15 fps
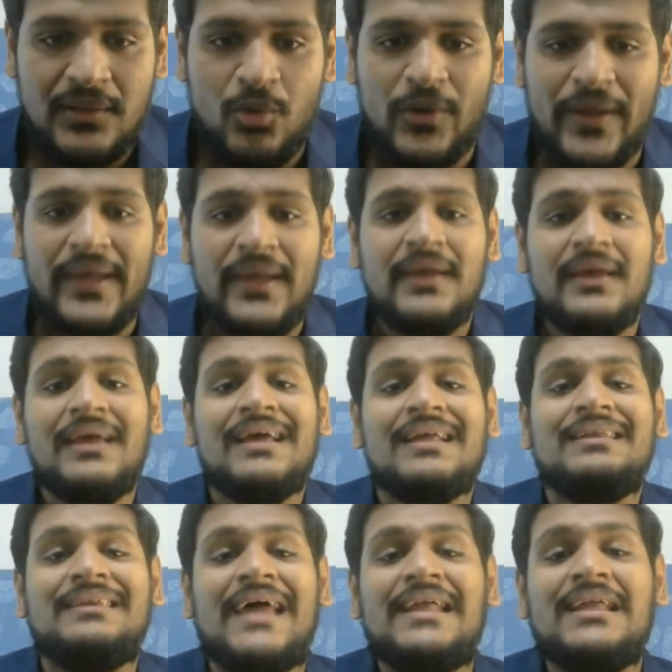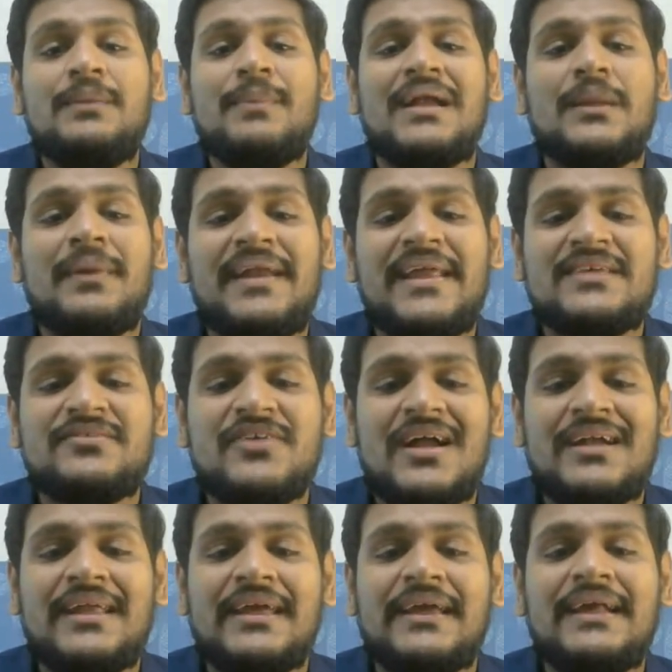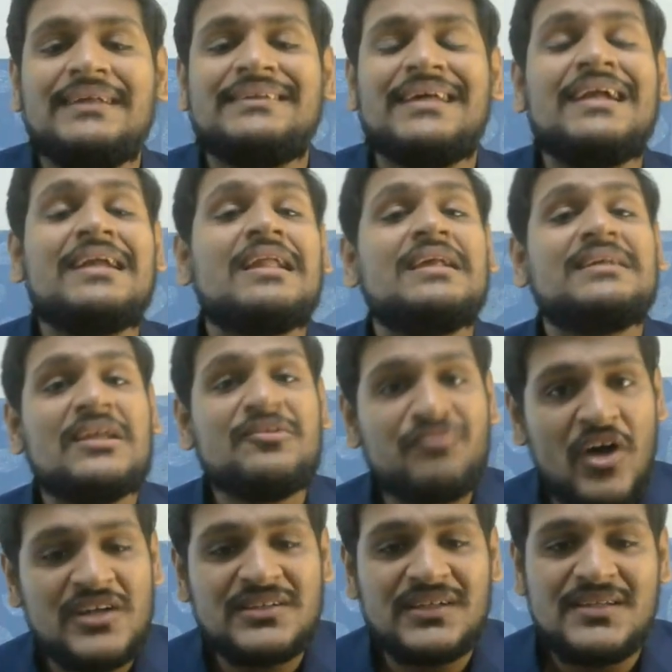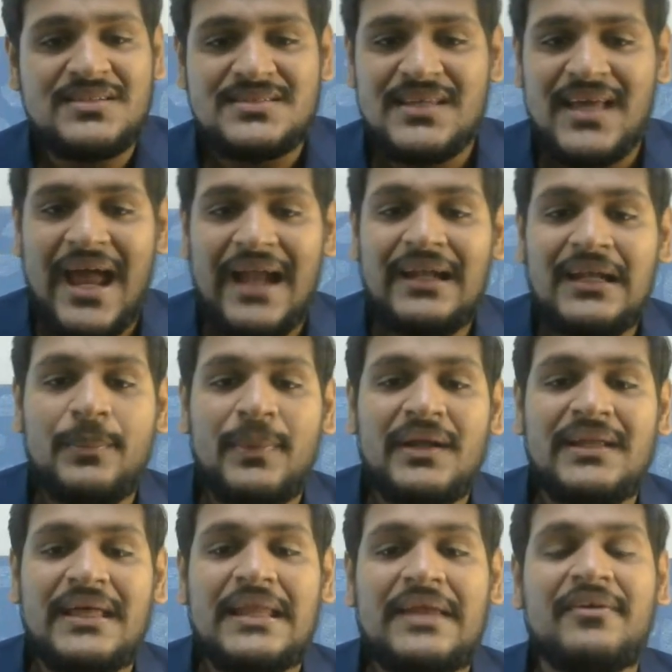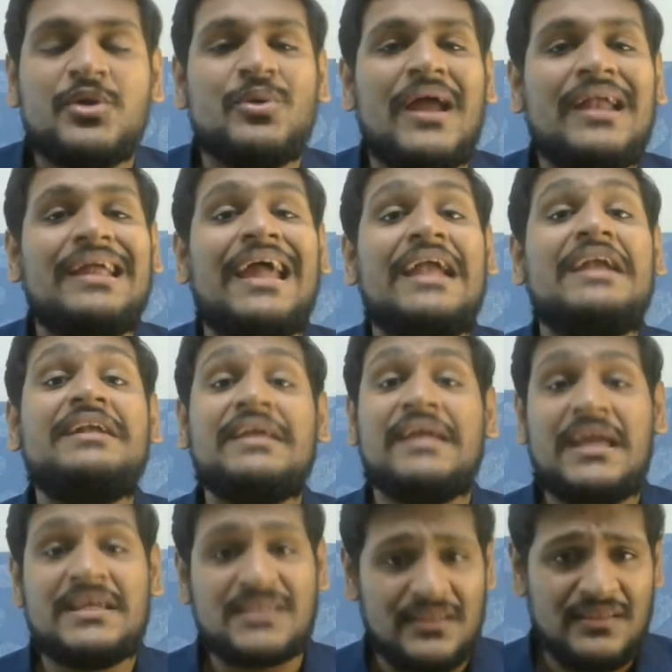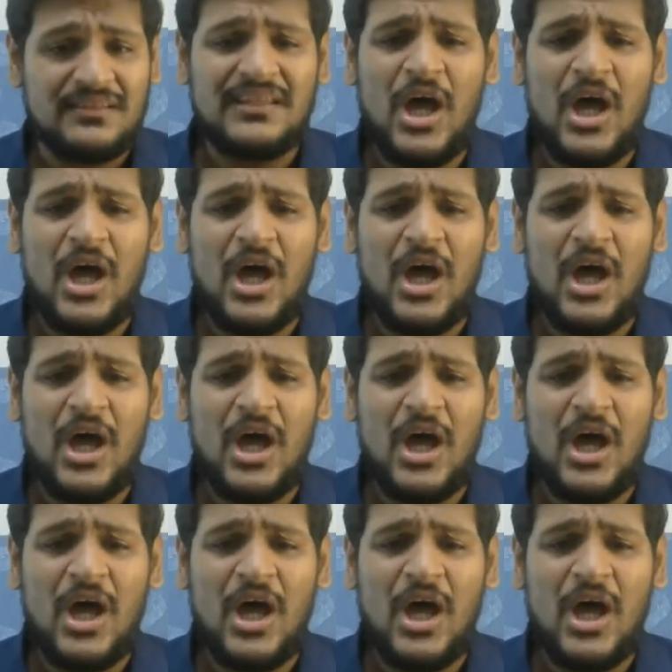Okay. Then in mathematics, we are taking set relation functions and limit derivative and integration.